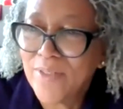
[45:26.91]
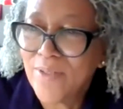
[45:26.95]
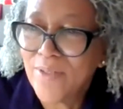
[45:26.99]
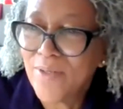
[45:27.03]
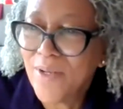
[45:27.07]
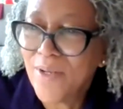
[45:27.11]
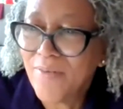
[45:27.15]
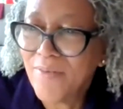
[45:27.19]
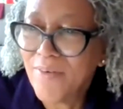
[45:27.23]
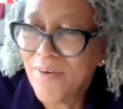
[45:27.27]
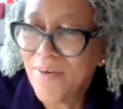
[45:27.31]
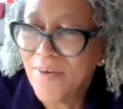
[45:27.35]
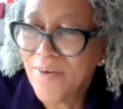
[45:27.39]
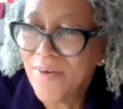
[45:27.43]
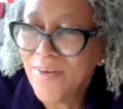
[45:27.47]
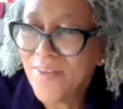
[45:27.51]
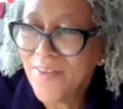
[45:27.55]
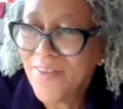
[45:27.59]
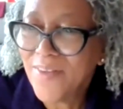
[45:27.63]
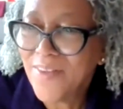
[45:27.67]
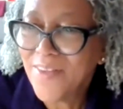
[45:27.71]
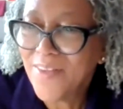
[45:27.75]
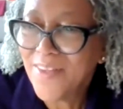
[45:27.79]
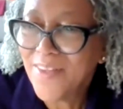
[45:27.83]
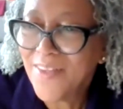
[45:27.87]
Do you ever
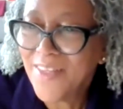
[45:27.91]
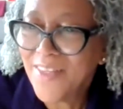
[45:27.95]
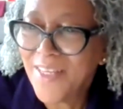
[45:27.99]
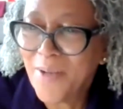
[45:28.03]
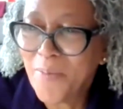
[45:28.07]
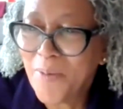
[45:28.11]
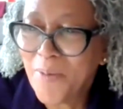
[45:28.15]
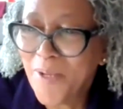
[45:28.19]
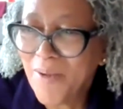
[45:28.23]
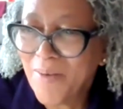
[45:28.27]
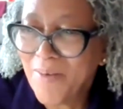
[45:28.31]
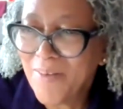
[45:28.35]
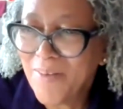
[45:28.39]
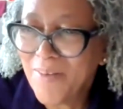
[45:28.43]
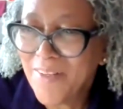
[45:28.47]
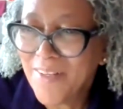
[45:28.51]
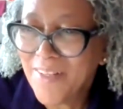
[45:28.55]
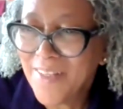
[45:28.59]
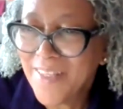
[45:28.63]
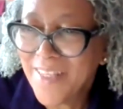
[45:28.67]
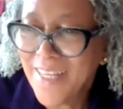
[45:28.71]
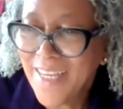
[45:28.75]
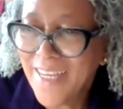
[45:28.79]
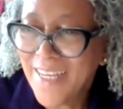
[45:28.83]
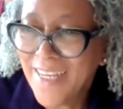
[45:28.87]
think about
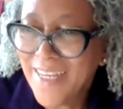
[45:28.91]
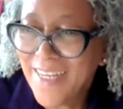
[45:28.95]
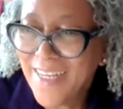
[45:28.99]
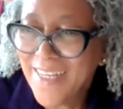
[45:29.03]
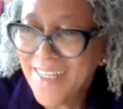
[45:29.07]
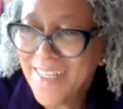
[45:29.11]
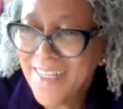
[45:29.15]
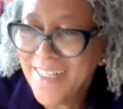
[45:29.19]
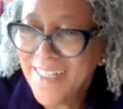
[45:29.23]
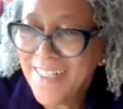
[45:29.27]
that?